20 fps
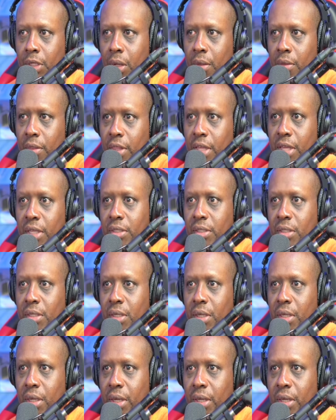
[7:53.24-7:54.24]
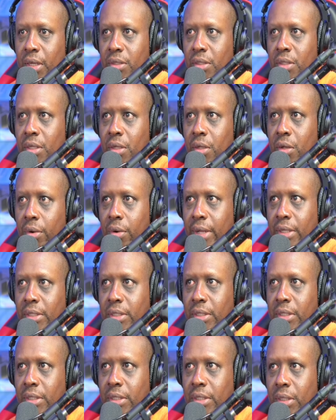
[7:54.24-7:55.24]
This is
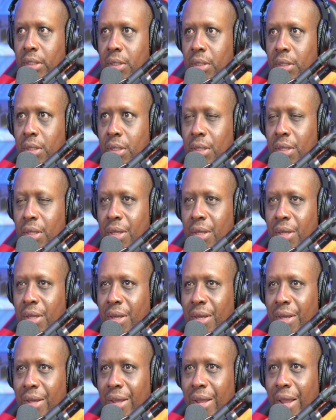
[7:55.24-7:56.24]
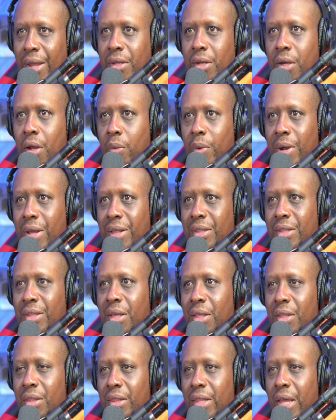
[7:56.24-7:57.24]
crazy. And you know what?
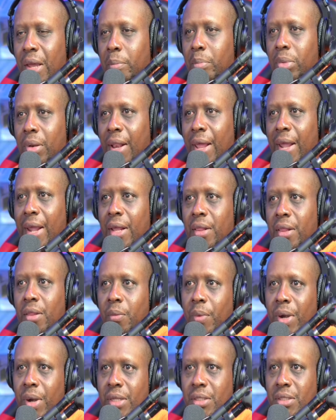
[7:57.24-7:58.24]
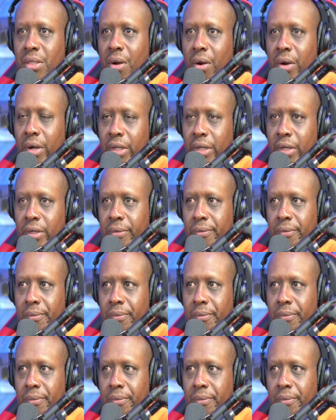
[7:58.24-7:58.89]
They're playing the race card here.